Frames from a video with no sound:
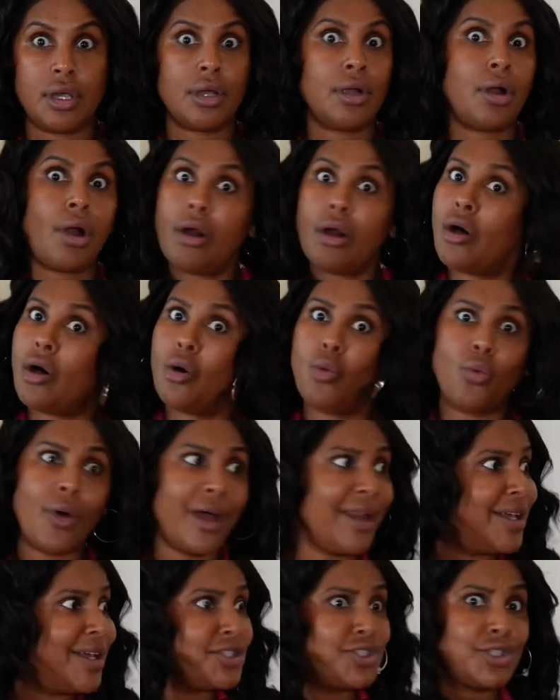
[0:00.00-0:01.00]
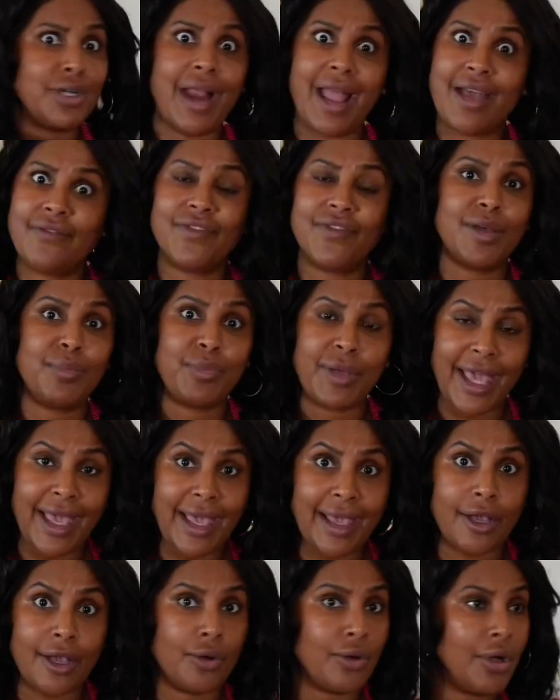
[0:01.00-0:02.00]
Girl, what is your
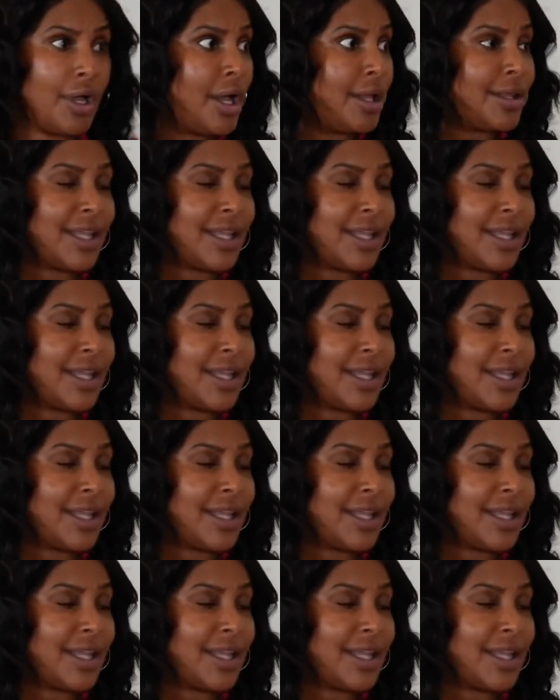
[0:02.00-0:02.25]
MVP?